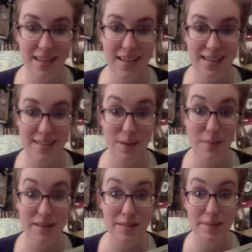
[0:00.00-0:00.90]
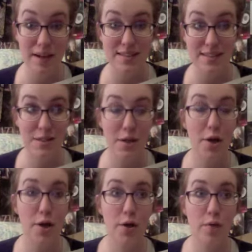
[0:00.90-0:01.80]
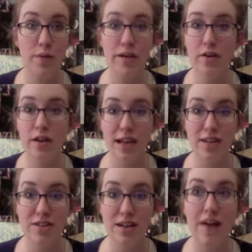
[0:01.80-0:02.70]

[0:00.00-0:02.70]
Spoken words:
it's probably the best recreation